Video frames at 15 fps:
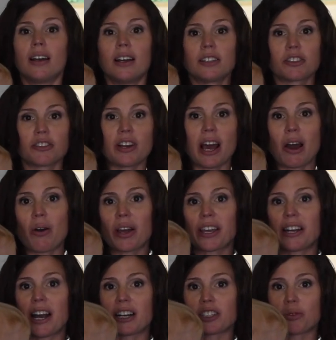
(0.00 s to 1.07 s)
And so now I
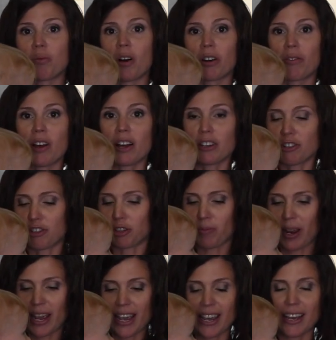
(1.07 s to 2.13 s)
can actually walk around, use
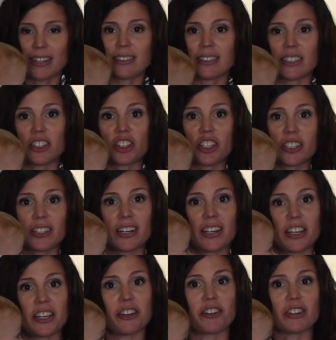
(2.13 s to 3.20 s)
my hands, and she's
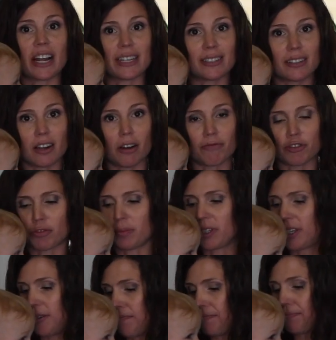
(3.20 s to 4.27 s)
sitting here nice and
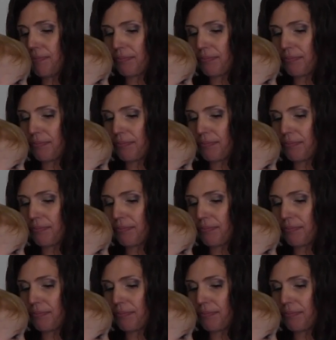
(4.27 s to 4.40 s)
comfortably.